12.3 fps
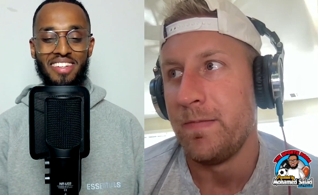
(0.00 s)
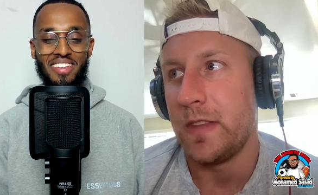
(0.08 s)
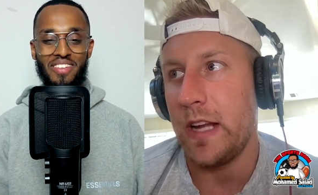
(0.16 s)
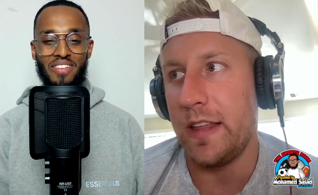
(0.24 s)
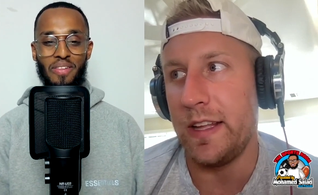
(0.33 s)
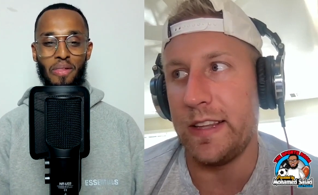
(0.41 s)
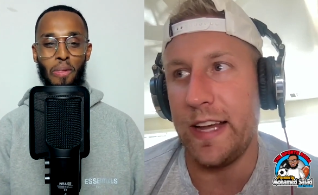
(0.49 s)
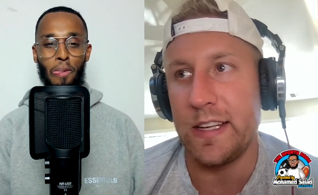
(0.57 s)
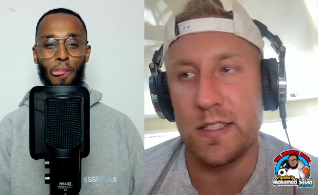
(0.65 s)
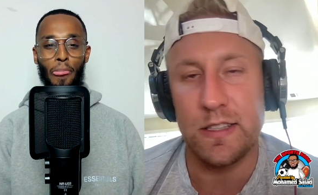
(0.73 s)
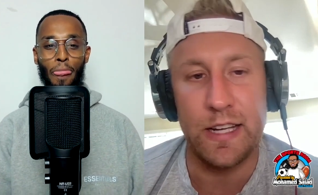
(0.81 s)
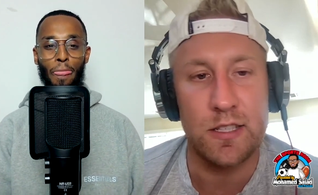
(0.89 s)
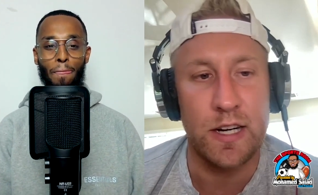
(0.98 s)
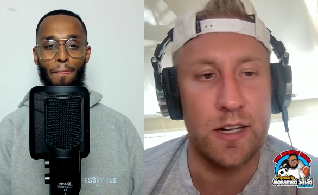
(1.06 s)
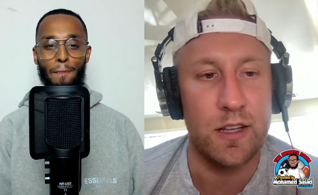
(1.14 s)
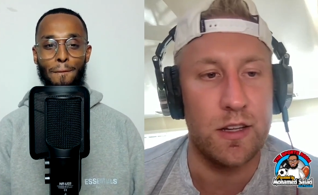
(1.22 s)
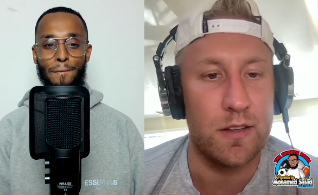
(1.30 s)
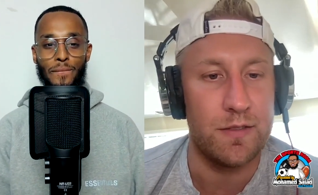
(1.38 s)
Speaker 1: I think that's, that's kind of
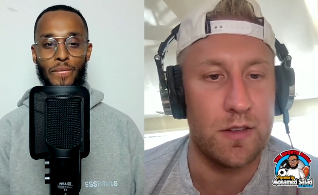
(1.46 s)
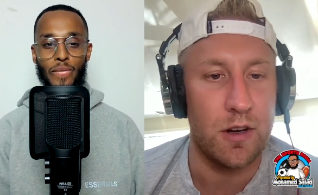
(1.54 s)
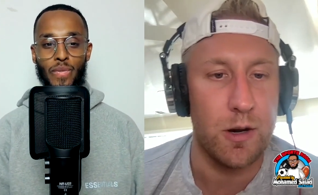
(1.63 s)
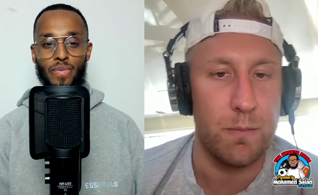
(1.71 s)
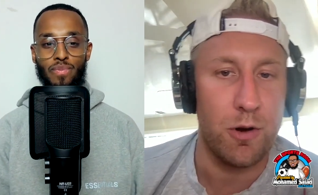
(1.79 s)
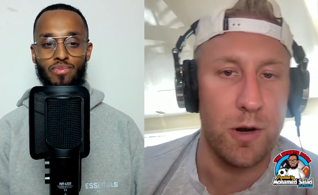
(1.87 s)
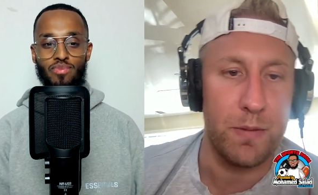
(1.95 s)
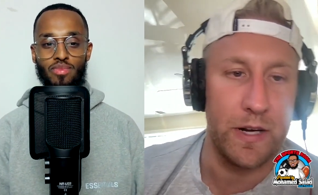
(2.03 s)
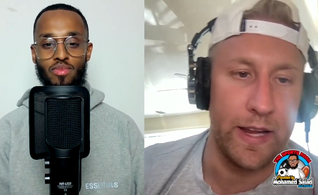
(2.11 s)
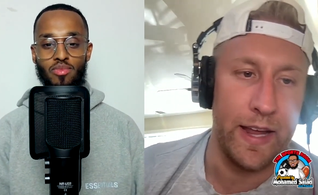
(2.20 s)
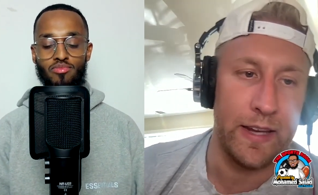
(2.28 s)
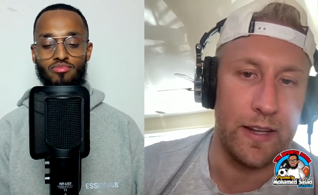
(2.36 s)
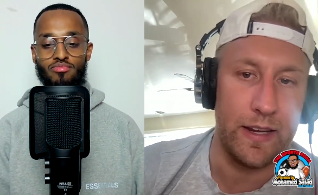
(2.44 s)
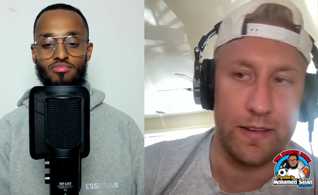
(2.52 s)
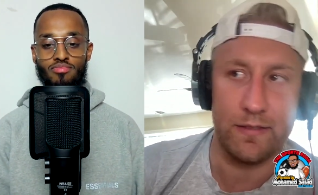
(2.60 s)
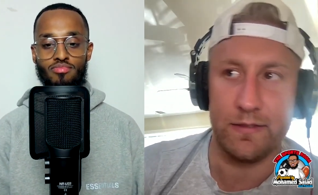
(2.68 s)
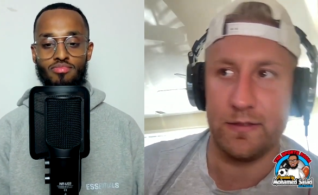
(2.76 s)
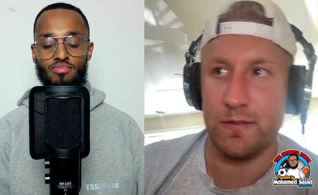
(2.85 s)
the, the hard part. But again, like
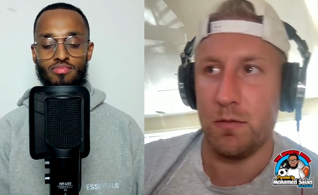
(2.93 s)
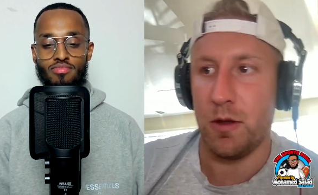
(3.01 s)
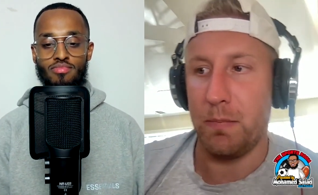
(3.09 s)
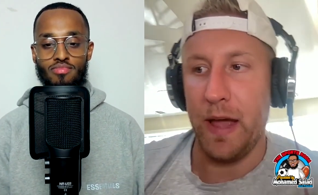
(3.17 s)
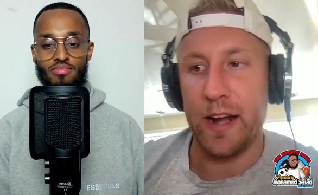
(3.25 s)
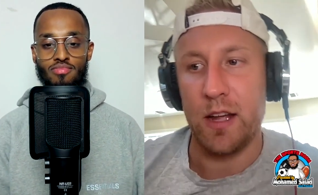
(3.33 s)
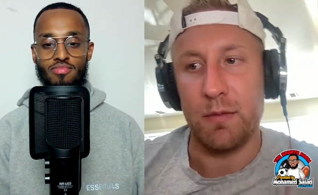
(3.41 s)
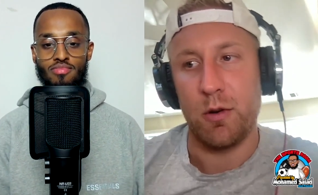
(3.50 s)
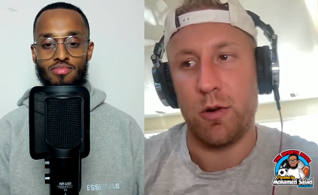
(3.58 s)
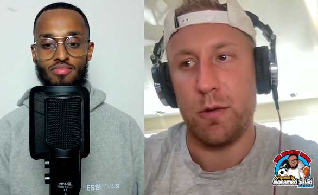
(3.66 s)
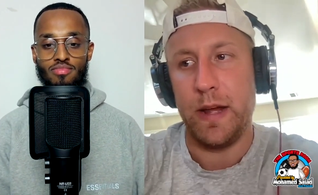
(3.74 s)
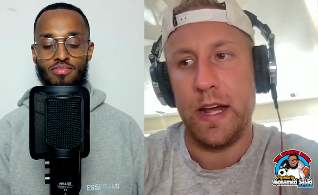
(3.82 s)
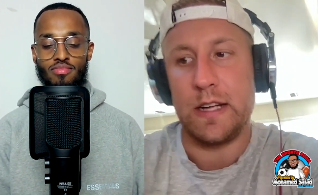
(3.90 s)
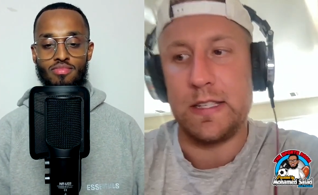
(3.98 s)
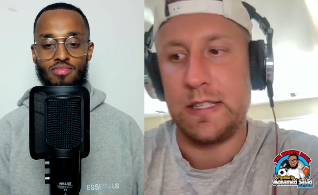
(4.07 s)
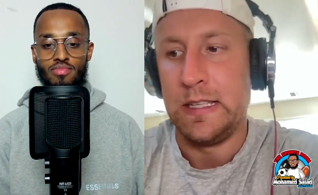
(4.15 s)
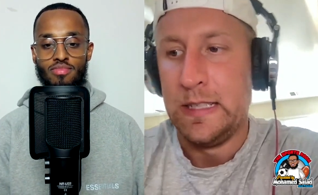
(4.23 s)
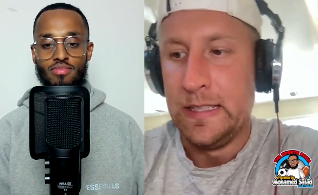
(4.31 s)
with backup quarterbacks,
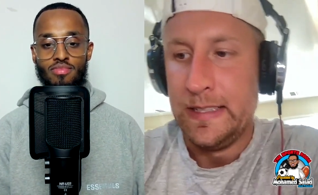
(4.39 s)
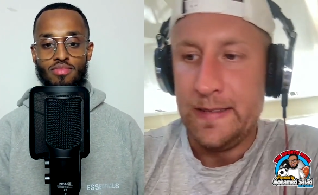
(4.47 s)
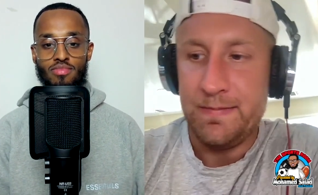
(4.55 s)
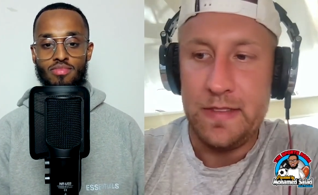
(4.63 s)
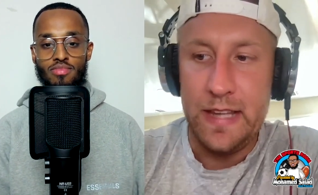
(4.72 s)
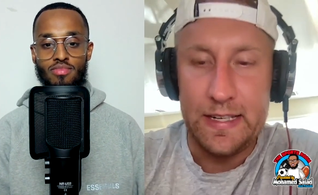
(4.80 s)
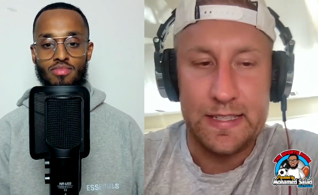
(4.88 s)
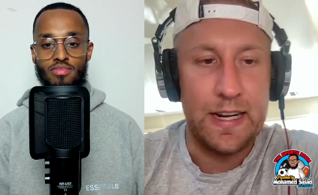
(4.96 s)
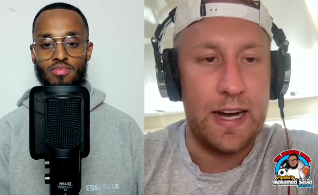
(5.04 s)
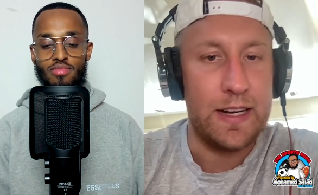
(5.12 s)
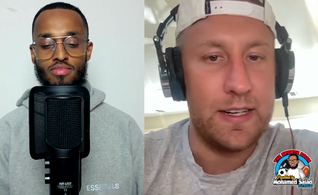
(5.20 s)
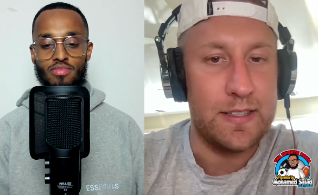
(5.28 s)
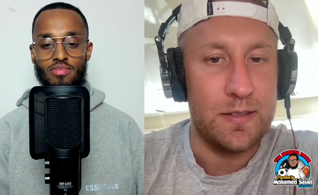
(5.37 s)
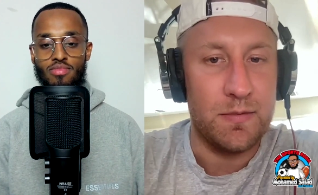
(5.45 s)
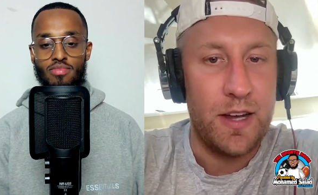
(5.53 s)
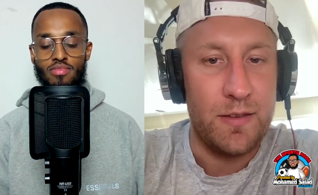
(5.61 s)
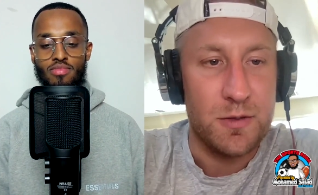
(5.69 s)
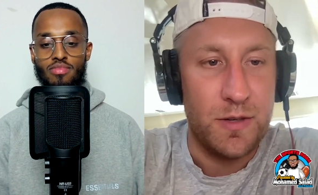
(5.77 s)
that's kind of
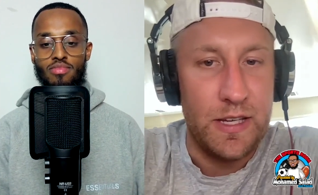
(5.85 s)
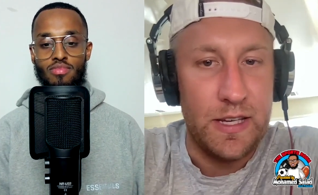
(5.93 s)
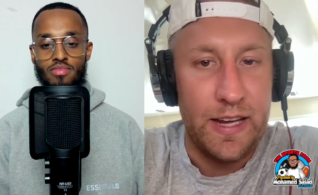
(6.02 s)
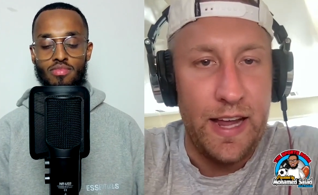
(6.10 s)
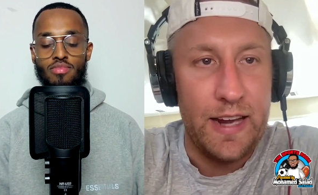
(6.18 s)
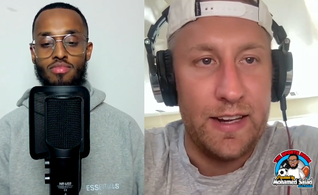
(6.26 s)
sometimes what you get.